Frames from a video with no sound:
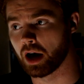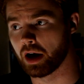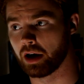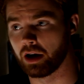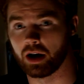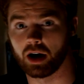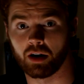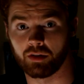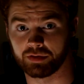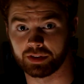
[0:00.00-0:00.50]

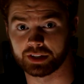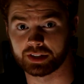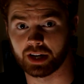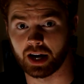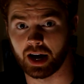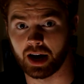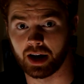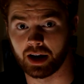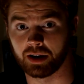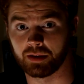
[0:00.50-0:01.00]
uh, of the
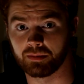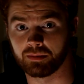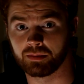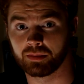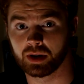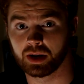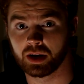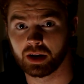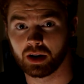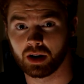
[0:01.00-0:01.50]
time
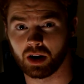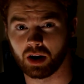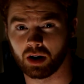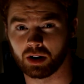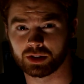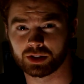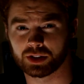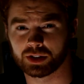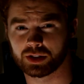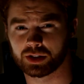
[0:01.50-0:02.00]
are
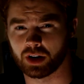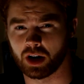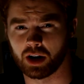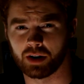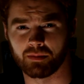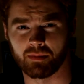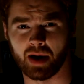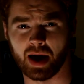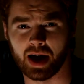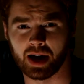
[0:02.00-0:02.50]
just
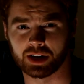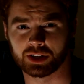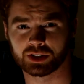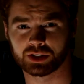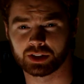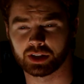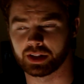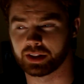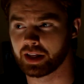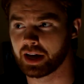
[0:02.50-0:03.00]

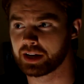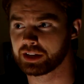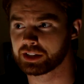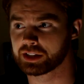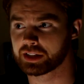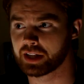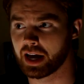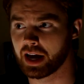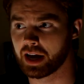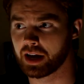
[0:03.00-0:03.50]
unmatched. They
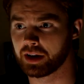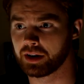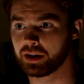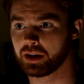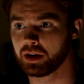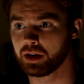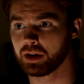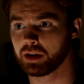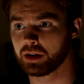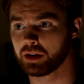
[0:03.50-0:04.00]
just had
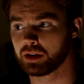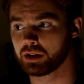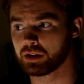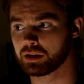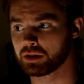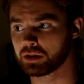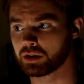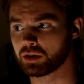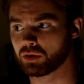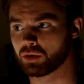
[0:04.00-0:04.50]

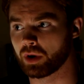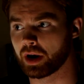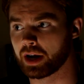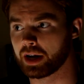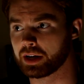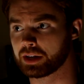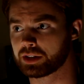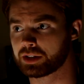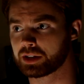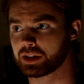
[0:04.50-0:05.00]

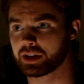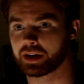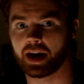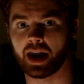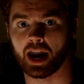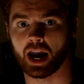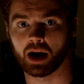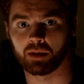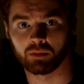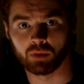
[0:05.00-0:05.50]
great
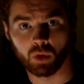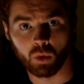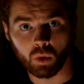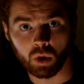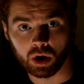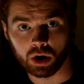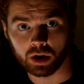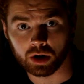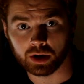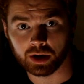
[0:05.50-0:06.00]
camera
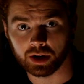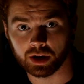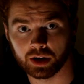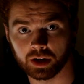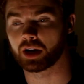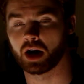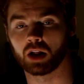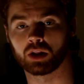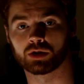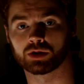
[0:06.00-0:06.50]
work.
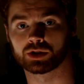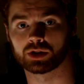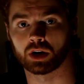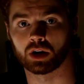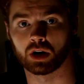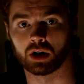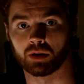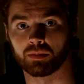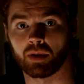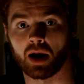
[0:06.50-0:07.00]
Colors
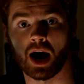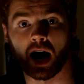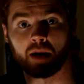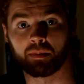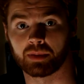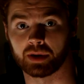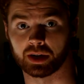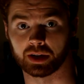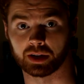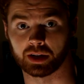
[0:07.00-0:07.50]
are
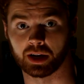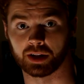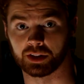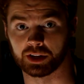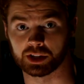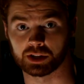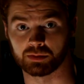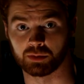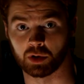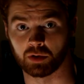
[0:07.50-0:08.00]
popping in
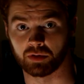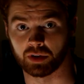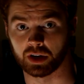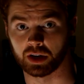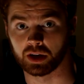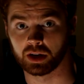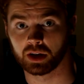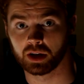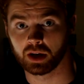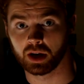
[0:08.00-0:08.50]
this
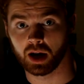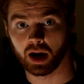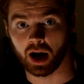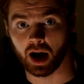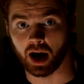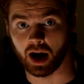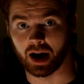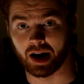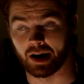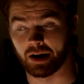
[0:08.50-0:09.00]
movie,
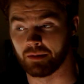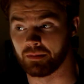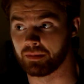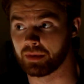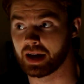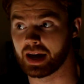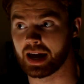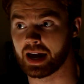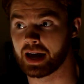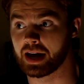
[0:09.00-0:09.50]
um,
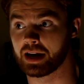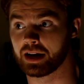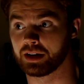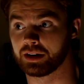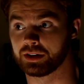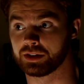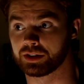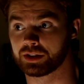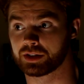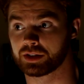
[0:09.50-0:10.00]

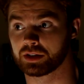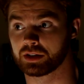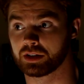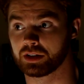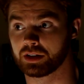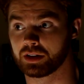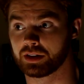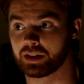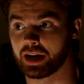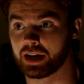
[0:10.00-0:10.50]
and
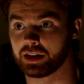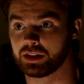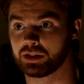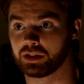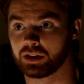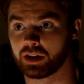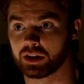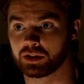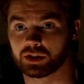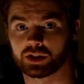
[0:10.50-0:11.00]
they
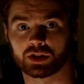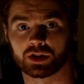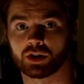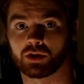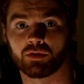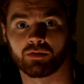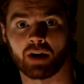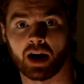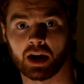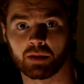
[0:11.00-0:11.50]
they're just so
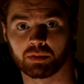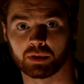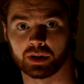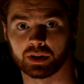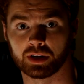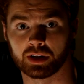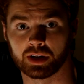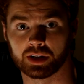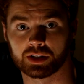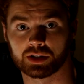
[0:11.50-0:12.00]
vibrant.
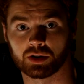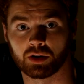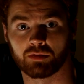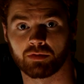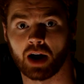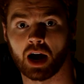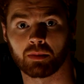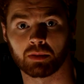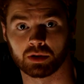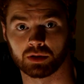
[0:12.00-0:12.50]
It's so
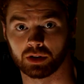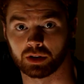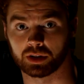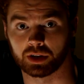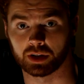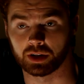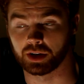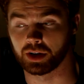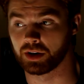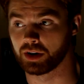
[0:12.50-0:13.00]
vibrant
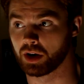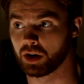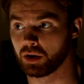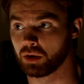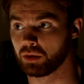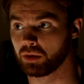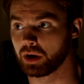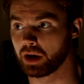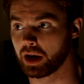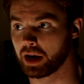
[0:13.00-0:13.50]
looking, you
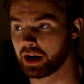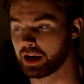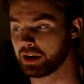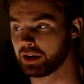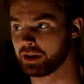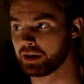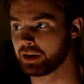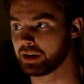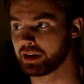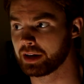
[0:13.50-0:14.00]
know, and
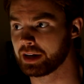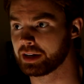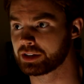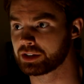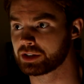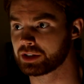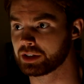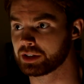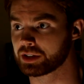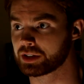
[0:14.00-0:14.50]

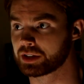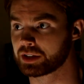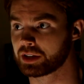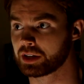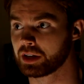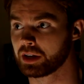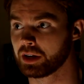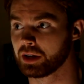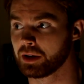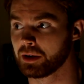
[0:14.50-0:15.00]
it's just